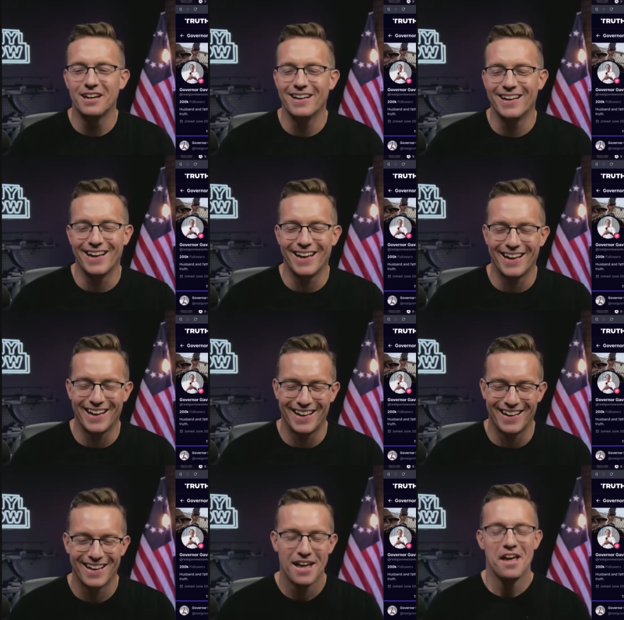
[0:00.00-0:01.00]

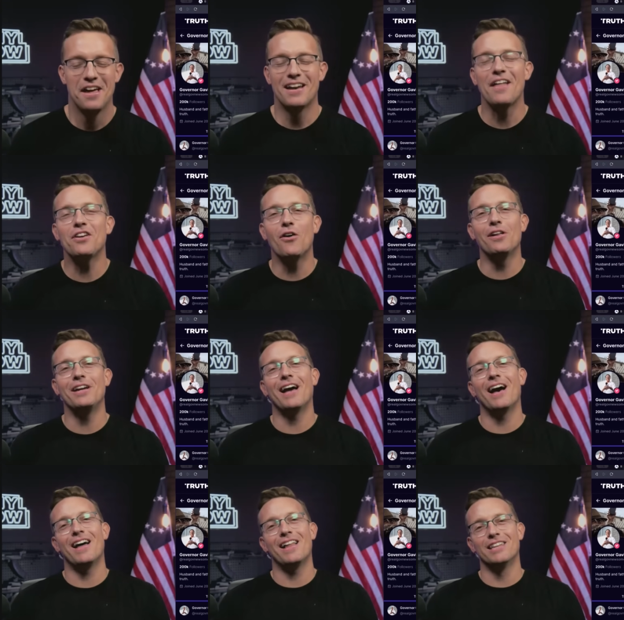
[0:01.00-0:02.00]
Not the only
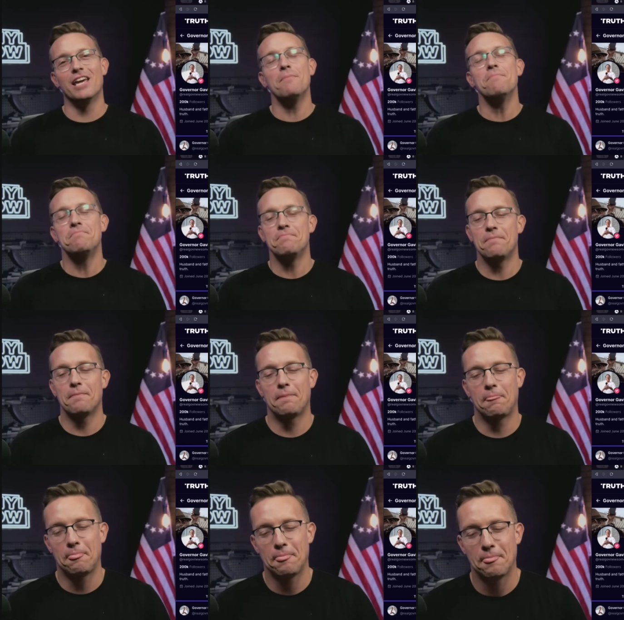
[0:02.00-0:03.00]
uh, lib
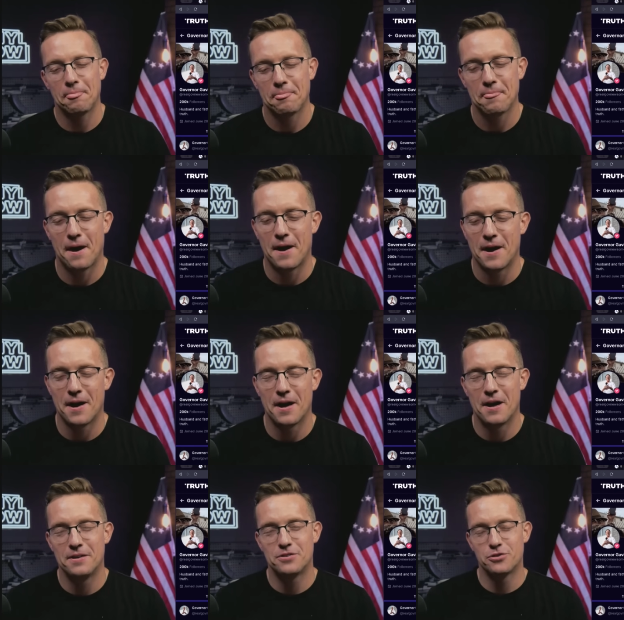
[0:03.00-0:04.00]

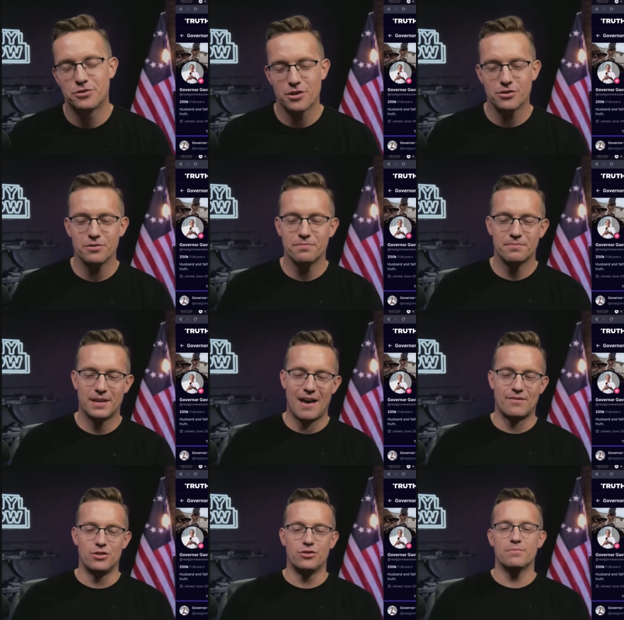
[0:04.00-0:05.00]
on Truth Social.
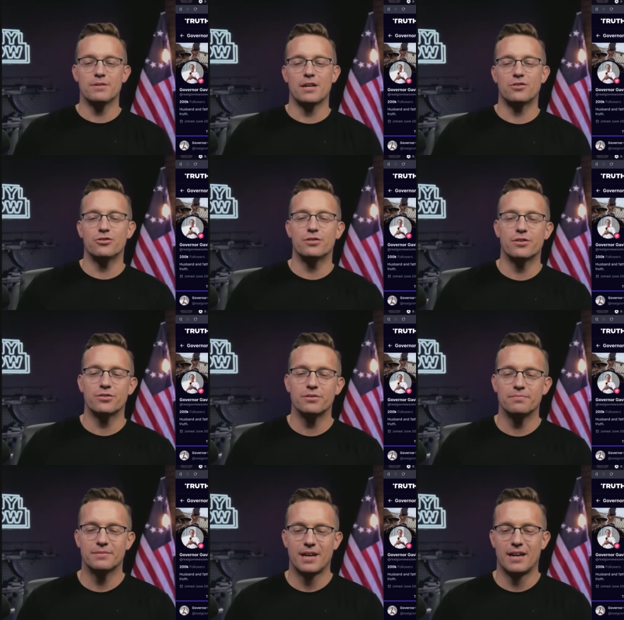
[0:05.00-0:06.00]
Gavin Newsom's on Truth Social.
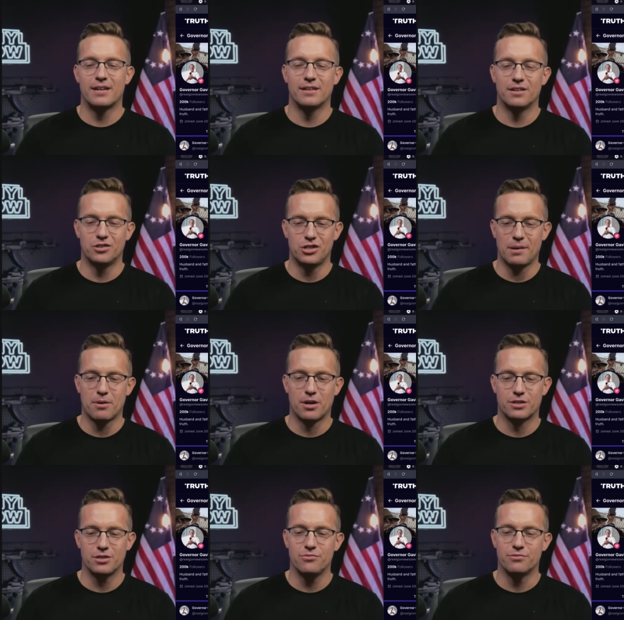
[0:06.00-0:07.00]
Got a little check
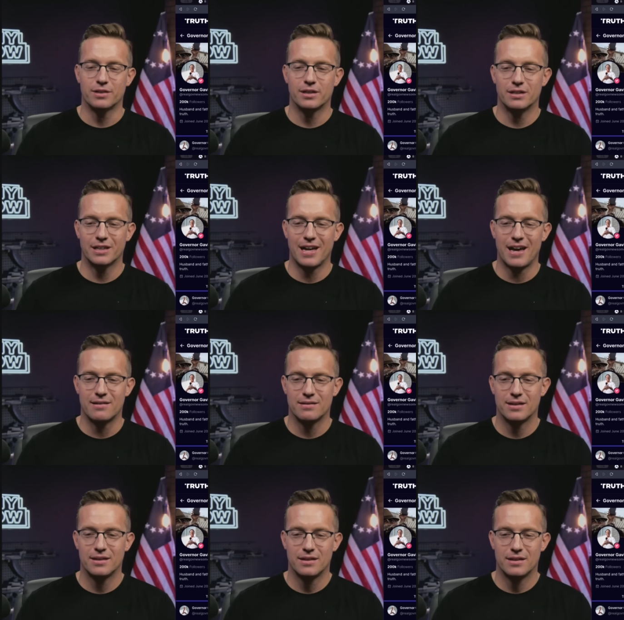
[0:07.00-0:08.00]
mark too. Look at that.
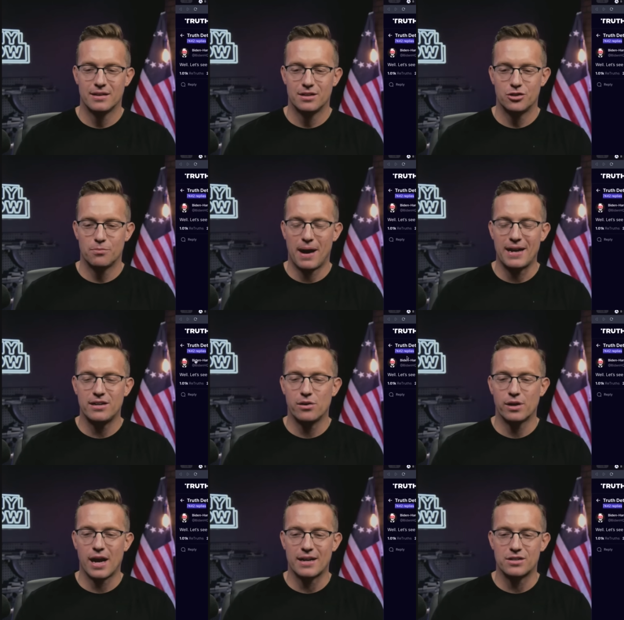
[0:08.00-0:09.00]
Joe Biden
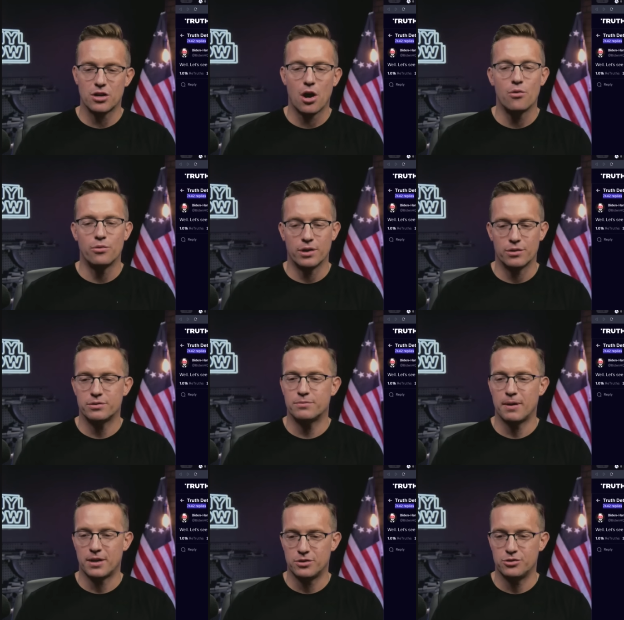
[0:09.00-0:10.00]
don't got it. Oh no,
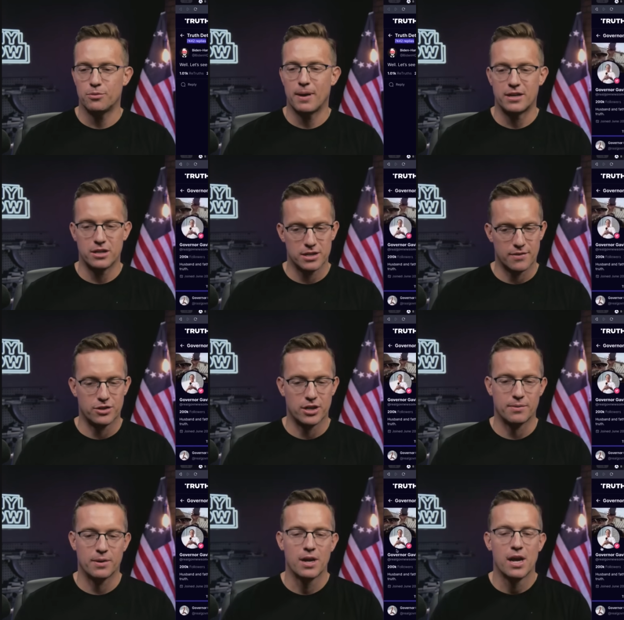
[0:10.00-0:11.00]
Biden, Joe Biden does have a check
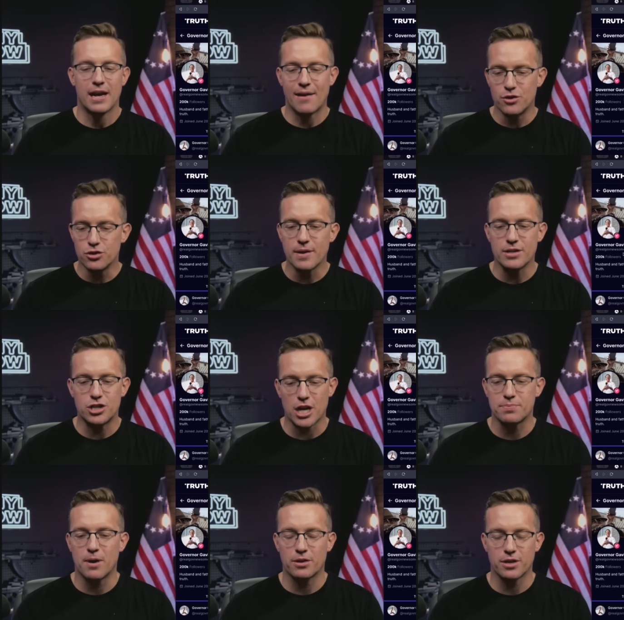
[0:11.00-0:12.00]
mark. Gavin Newsom has
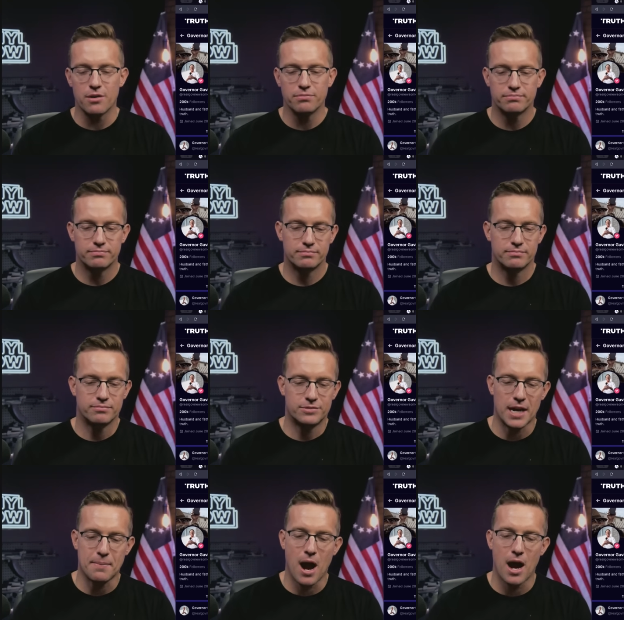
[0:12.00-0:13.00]
chess mark though.
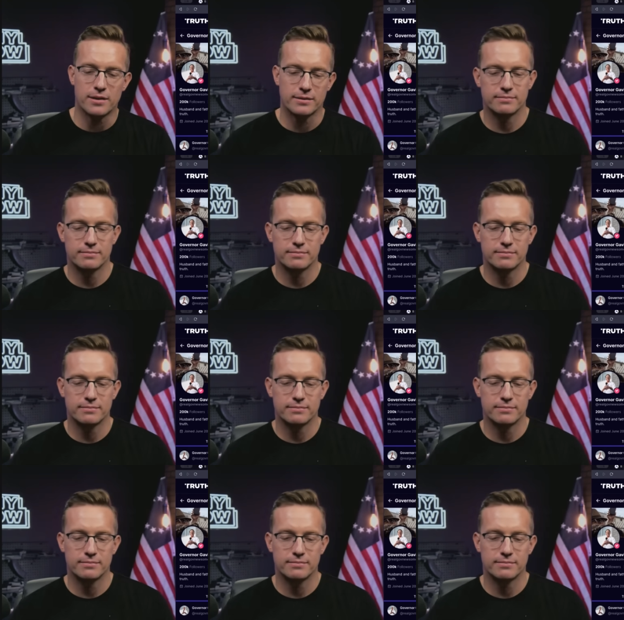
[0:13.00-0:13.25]
Check mark.